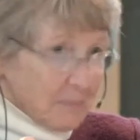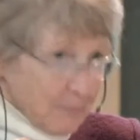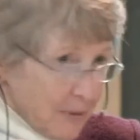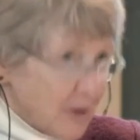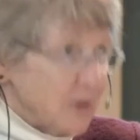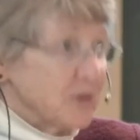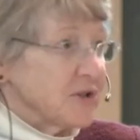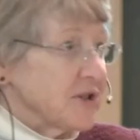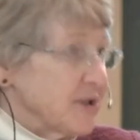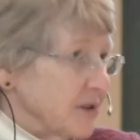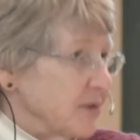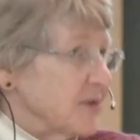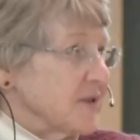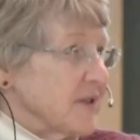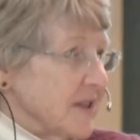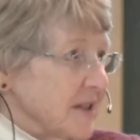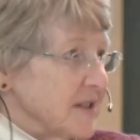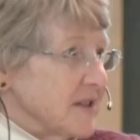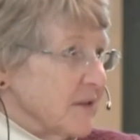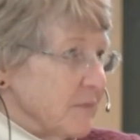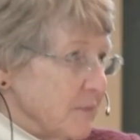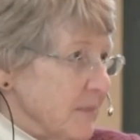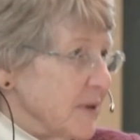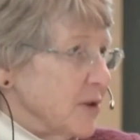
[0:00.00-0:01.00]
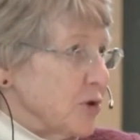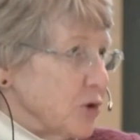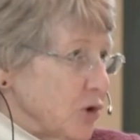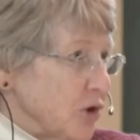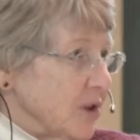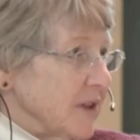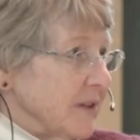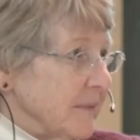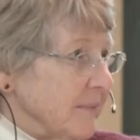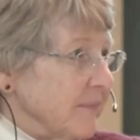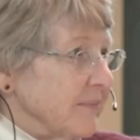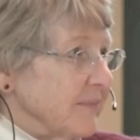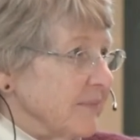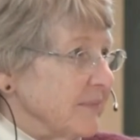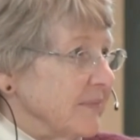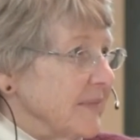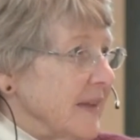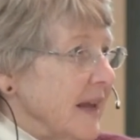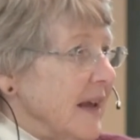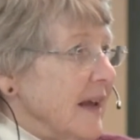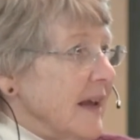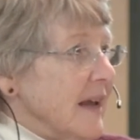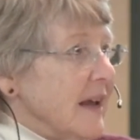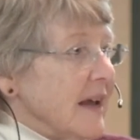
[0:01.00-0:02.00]
personal sense of mission
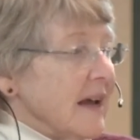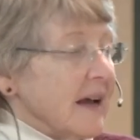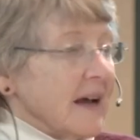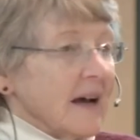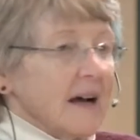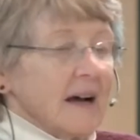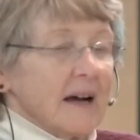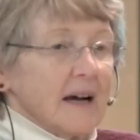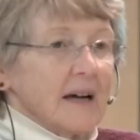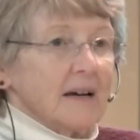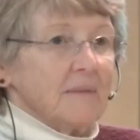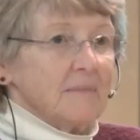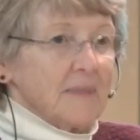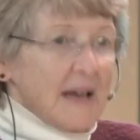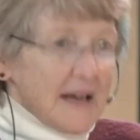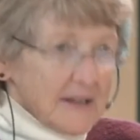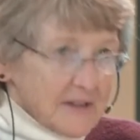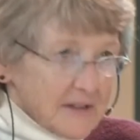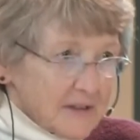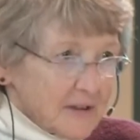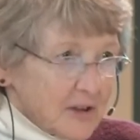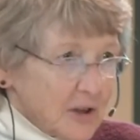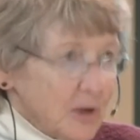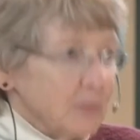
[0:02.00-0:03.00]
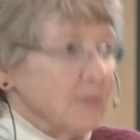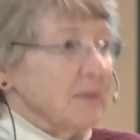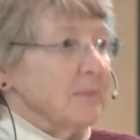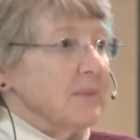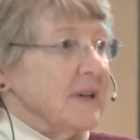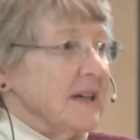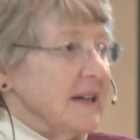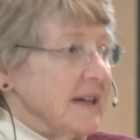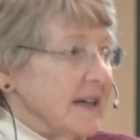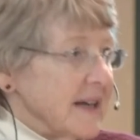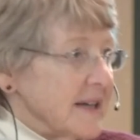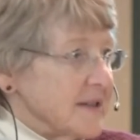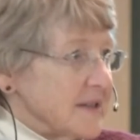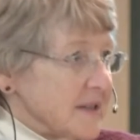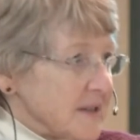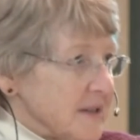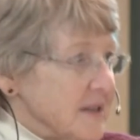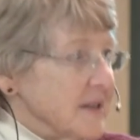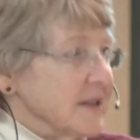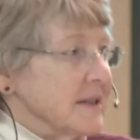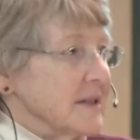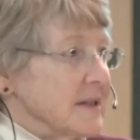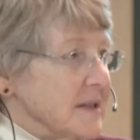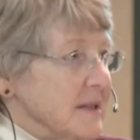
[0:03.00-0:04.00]
as a human being, as a
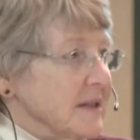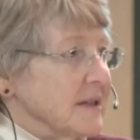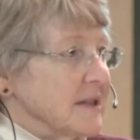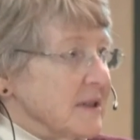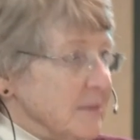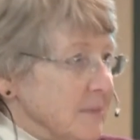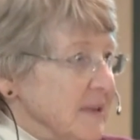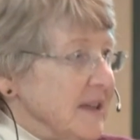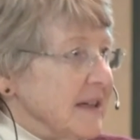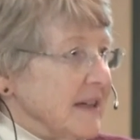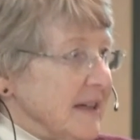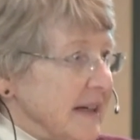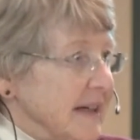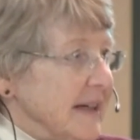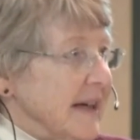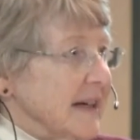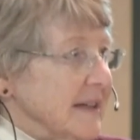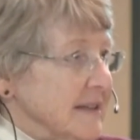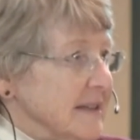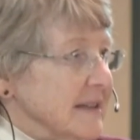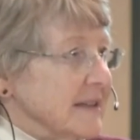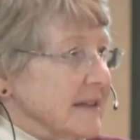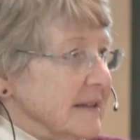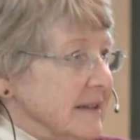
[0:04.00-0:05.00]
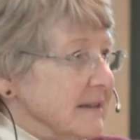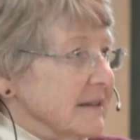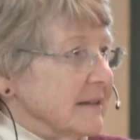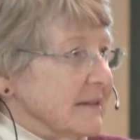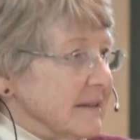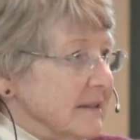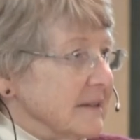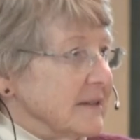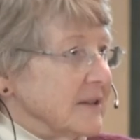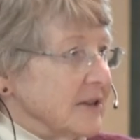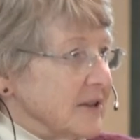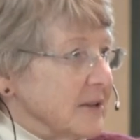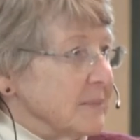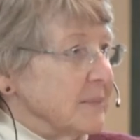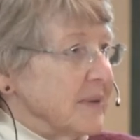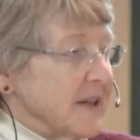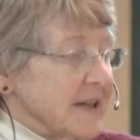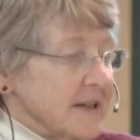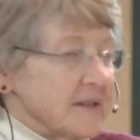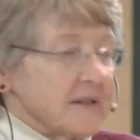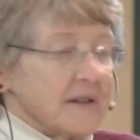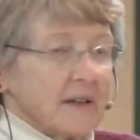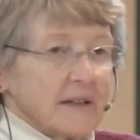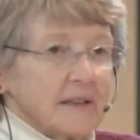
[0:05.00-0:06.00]
citizen, to be connected to the
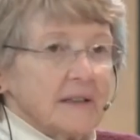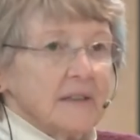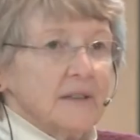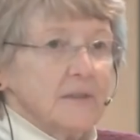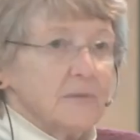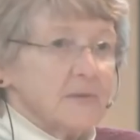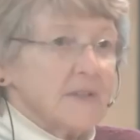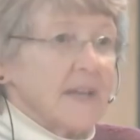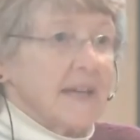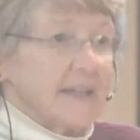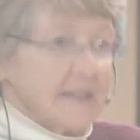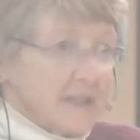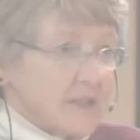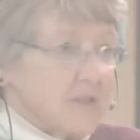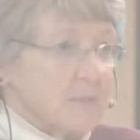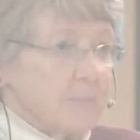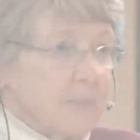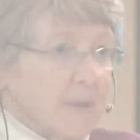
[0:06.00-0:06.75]
place I lived and its